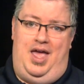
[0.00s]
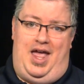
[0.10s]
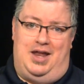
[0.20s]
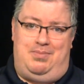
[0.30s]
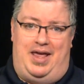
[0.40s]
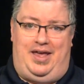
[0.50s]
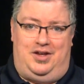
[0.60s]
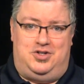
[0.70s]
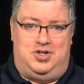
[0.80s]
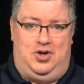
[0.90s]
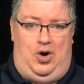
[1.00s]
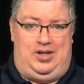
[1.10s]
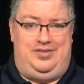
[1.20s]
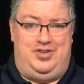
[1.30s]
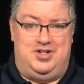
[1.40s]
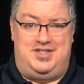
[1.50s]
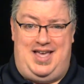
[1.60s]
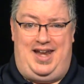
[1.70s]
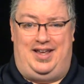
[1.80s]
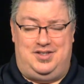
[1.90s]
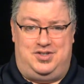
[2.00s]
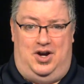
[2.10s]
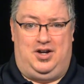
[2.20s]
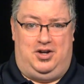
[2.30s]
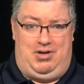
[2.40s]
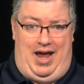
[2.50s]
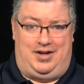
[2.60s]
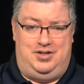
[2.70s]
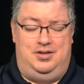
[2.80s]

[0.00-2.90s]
and making sure all of your settings are correct.